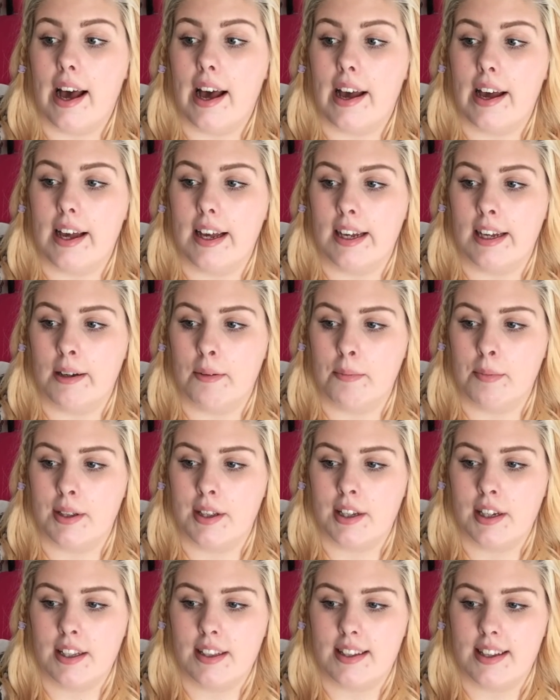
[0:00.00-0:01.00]

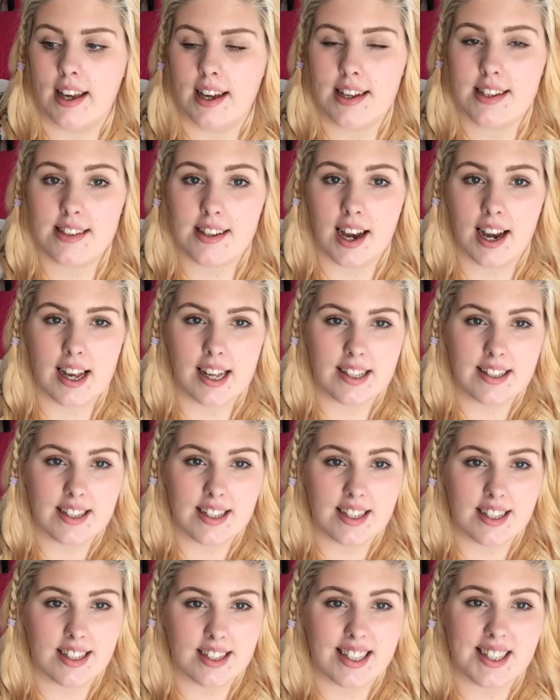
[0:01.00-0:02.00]
The
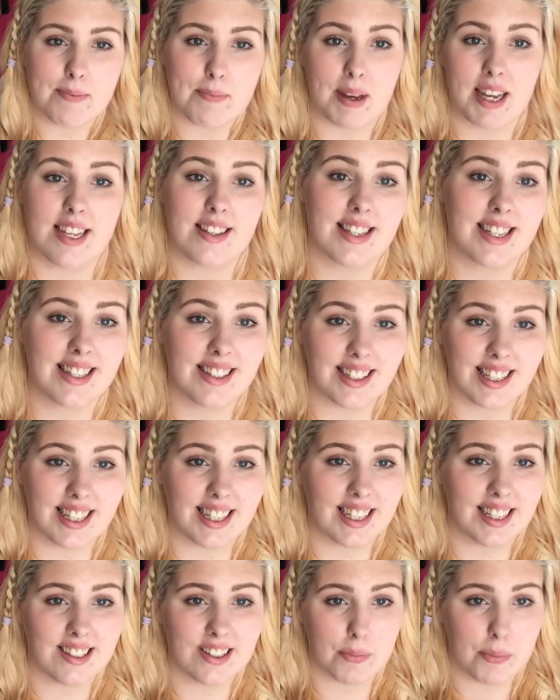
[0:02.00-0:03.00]
anxiety,
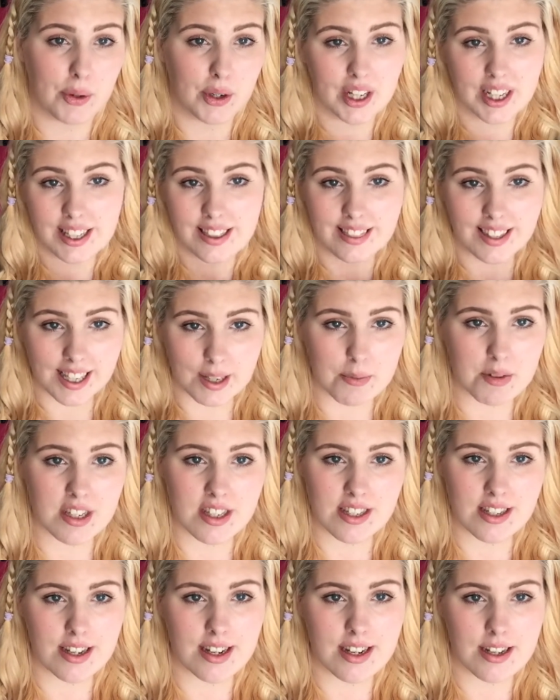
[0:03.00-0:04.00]
basically, to put it in layman's
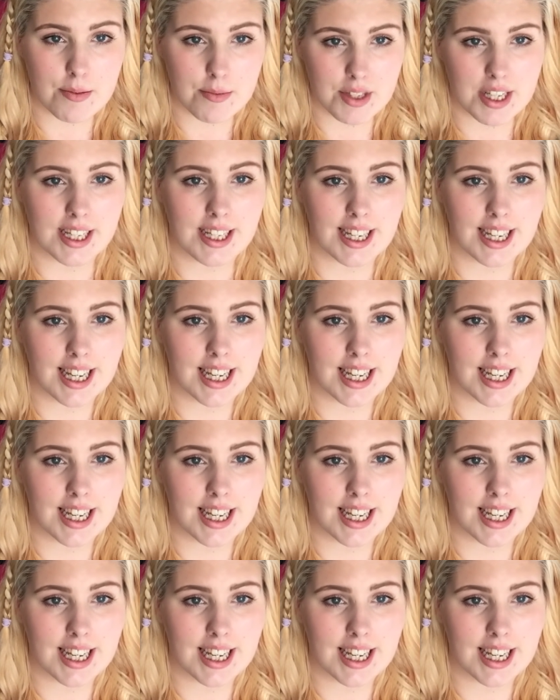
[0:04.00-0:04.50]
terms,